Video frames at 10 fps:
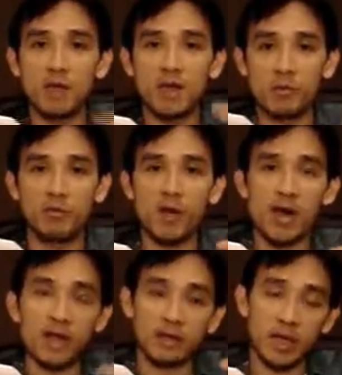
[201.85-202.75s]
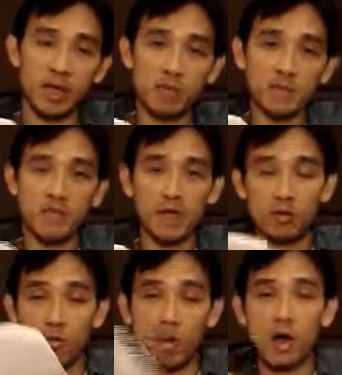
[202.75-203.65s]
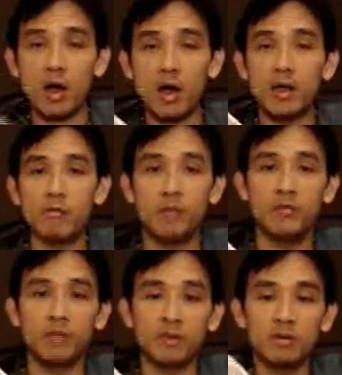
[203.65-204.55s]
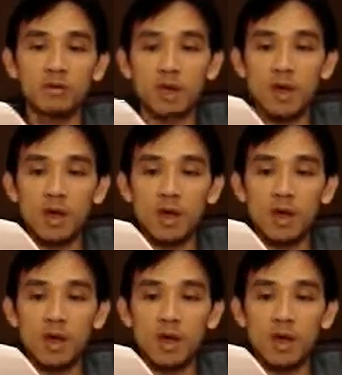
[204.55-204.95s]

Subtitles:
that provide a 10% or higher rental yield.